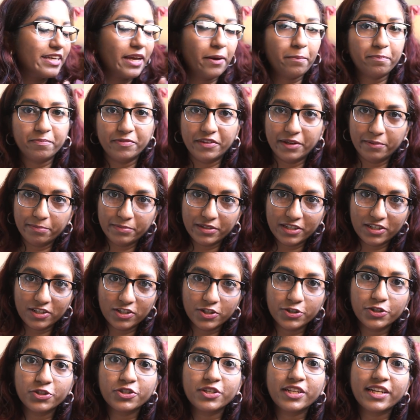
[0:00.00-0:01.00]
kept them
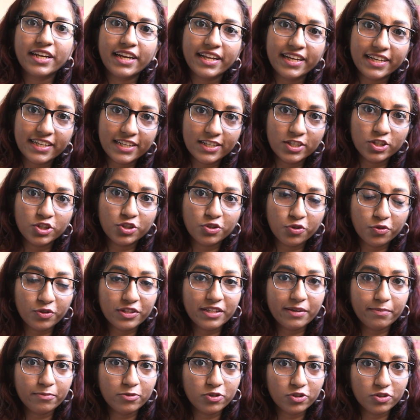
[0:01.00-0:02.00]
here so that I can show
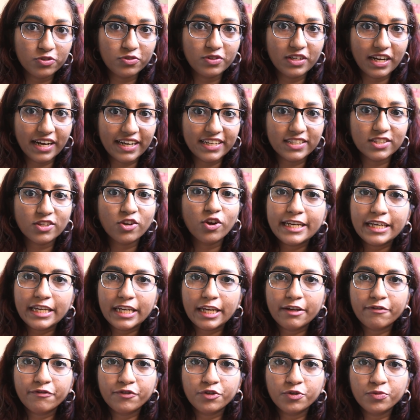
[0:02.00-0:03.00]
them to you guys
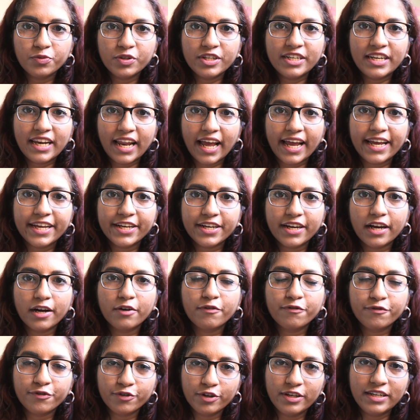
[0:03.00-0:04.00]
if you would like
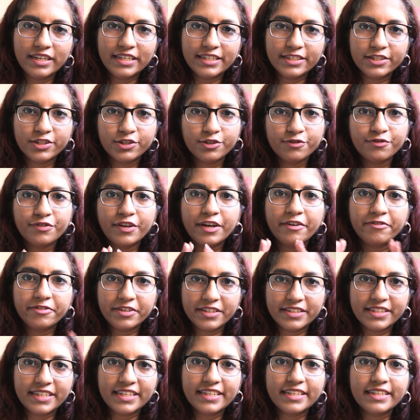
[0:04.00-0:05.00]
a full list of
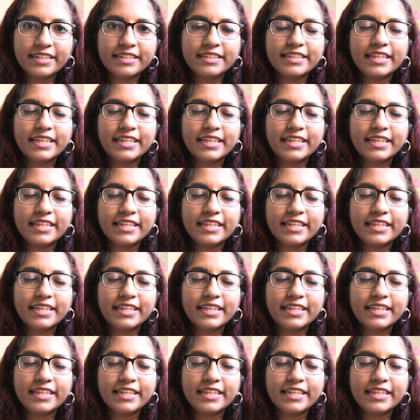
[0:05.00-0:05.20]
everything